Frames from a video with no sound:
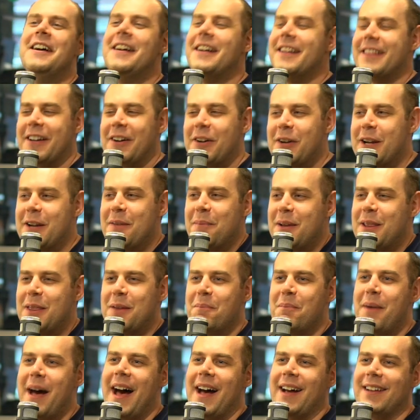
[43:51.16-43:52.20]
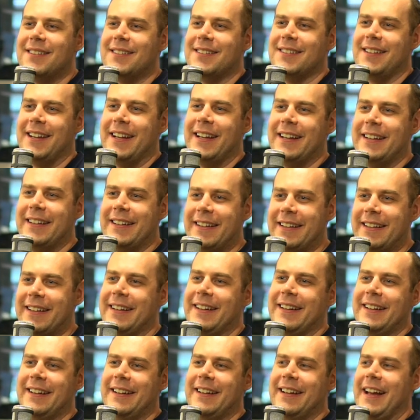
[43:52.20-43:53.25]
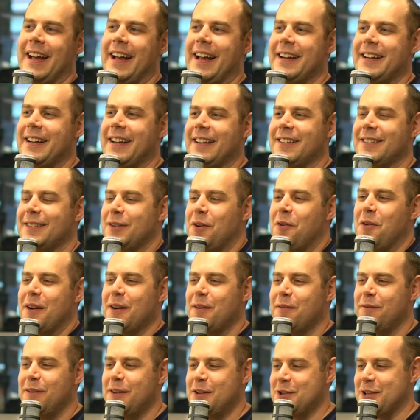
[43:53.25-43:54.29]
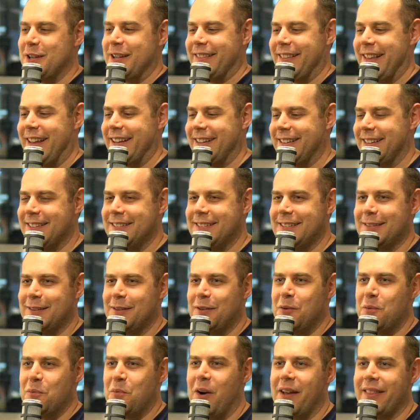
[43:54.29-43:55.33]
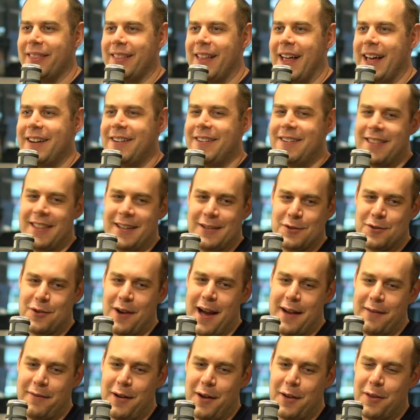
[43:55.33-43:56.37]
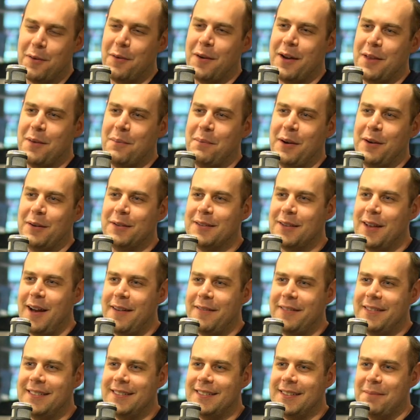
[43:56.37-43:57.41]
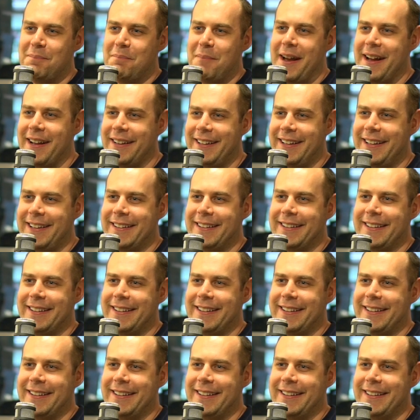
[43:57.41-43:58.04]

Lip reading: they're going to be the best. And it's so inefficient. Like to just do one letter, and then drive all the way to the post office and mail it.